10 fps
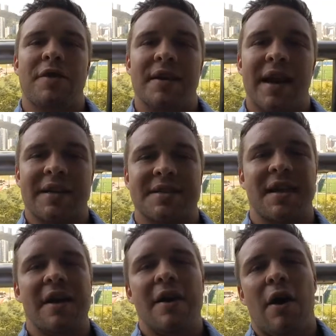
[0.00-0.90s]
the
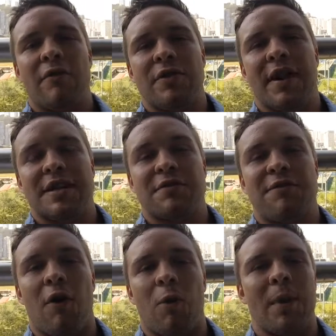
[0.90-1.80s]
next
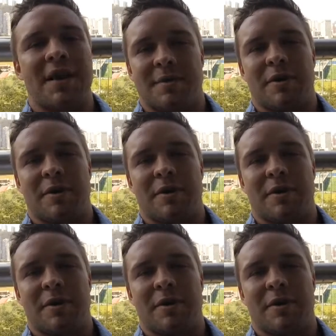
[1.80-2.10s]
4 weeks,